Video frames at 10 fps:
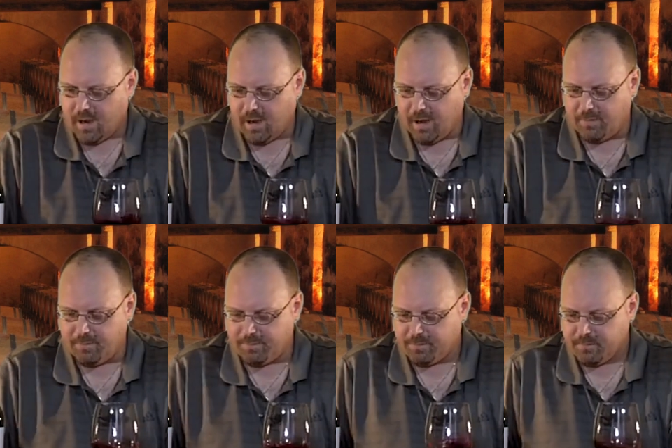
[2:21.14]

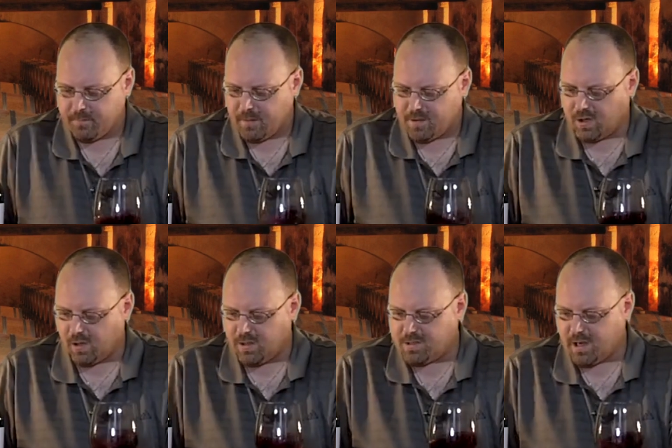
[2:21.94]
um,
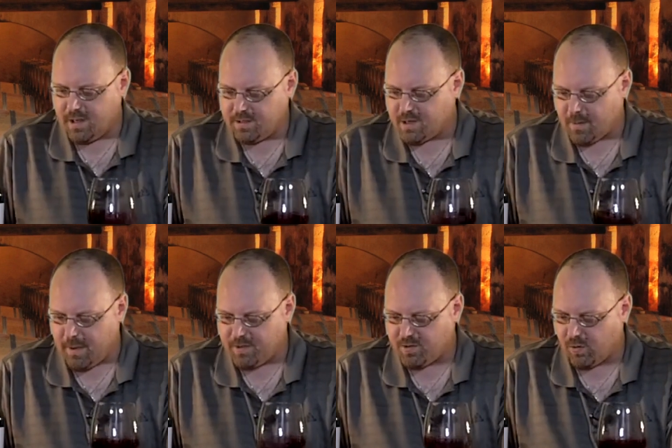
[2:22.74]
so let's uh, let's talk
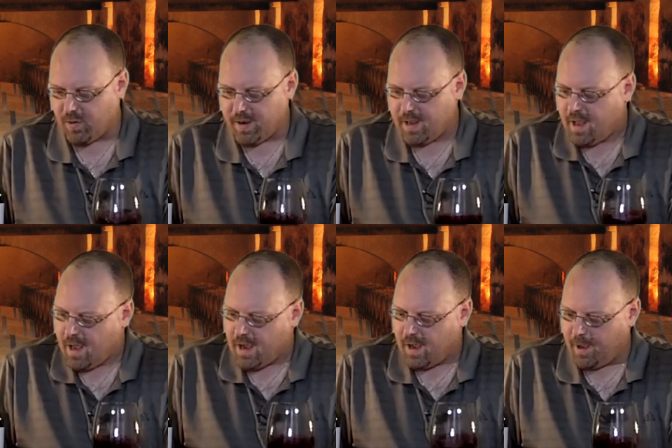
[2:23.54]
about this real quick.
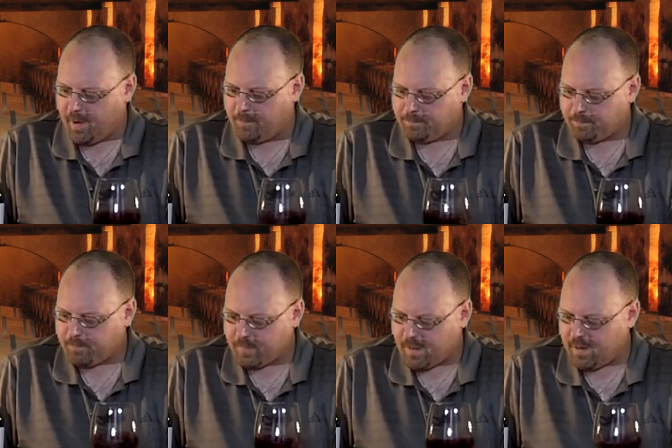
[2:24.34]

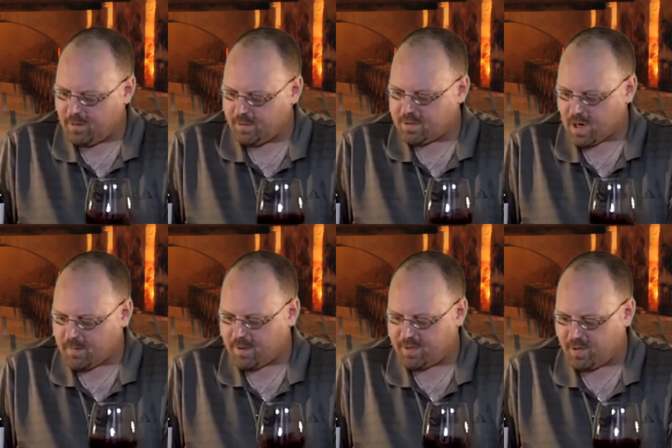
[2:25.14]
Um, I didn't really
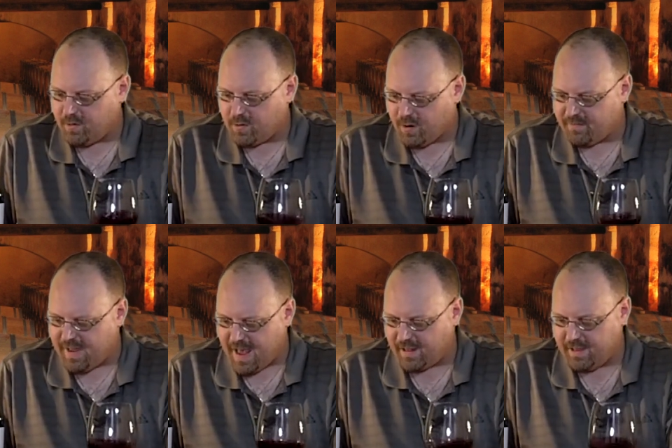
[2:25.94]
talk about the
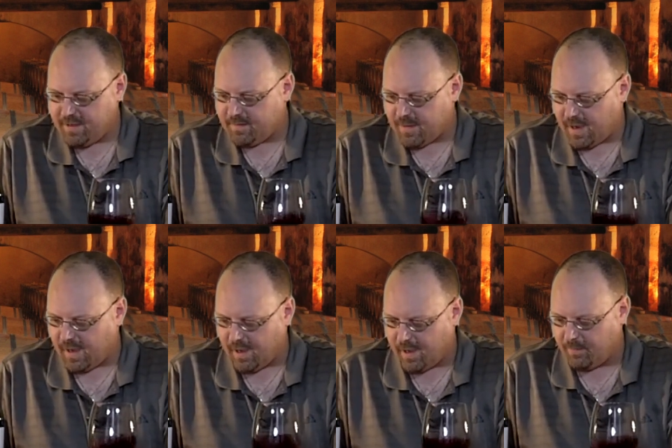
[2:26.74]
Uco Valley,
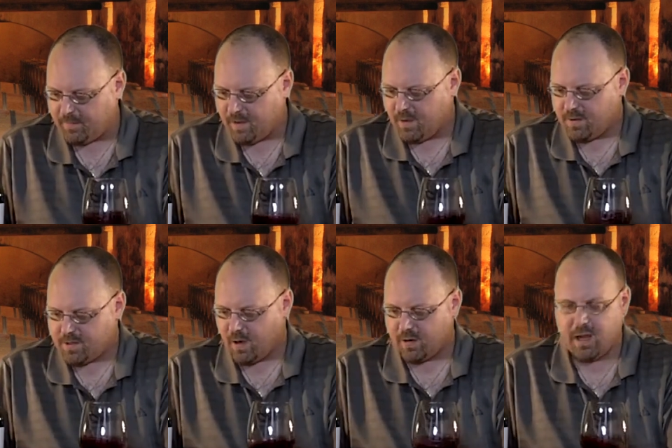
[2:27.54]
um,
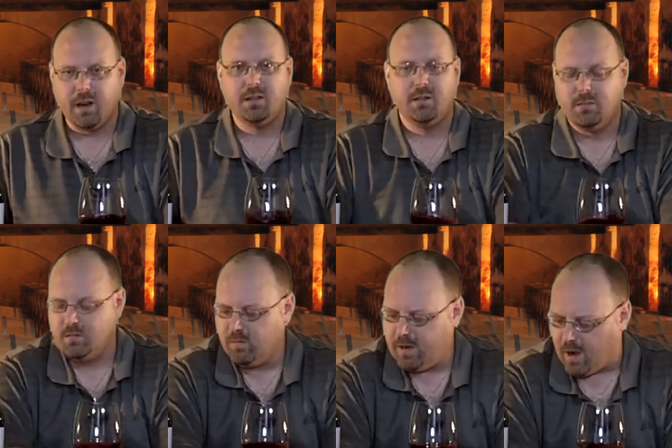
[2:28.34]
so I'll kind of
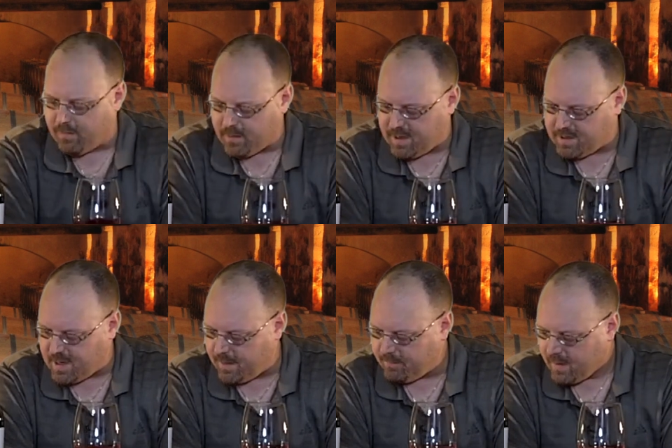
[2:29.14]
read off what they
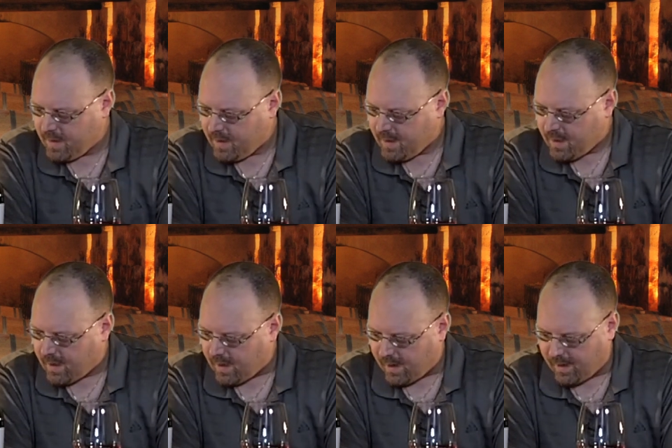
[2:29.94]
say.
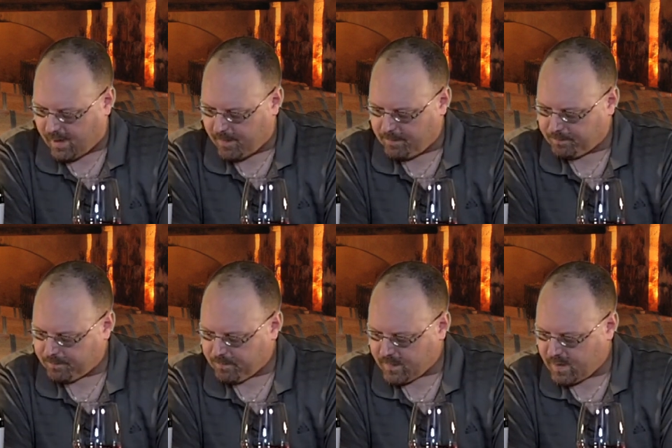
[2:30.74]

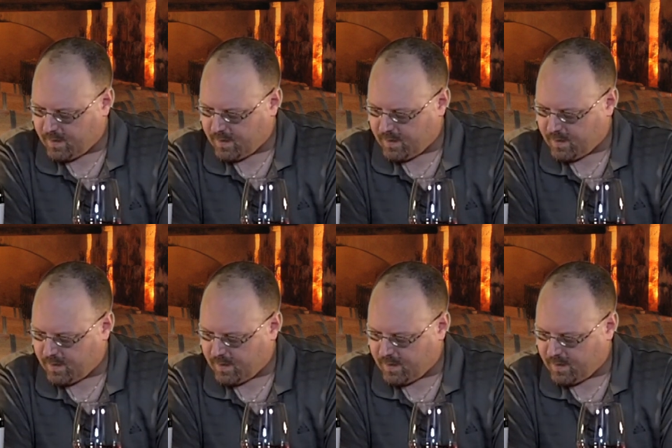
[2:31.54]
Um,